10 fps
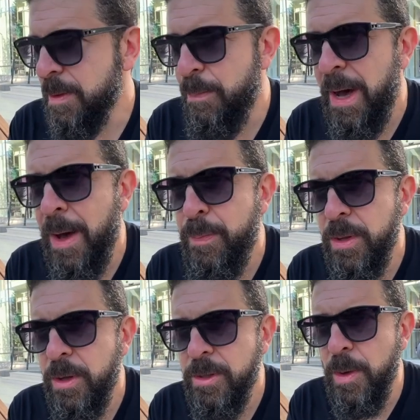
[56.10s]
the
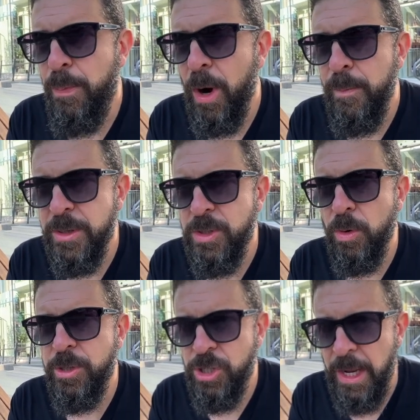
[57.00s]
popular department
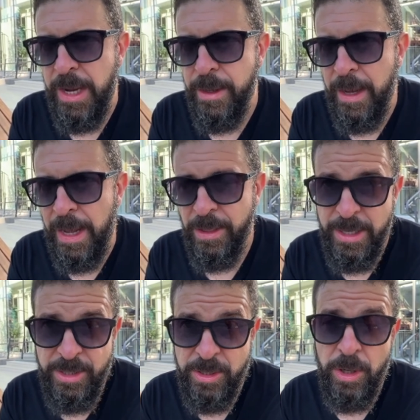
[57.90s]
store chain, at
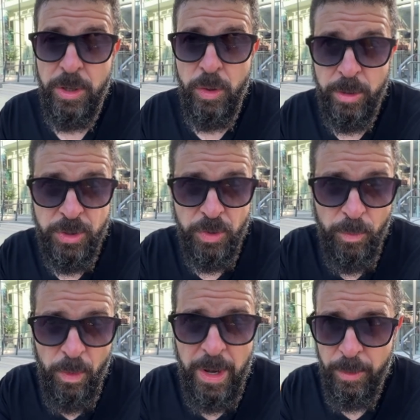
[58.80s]
least
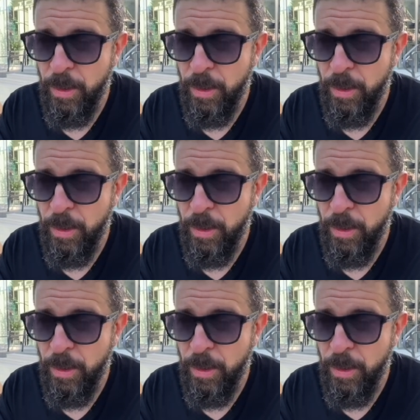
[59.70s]
Nordstrom 1,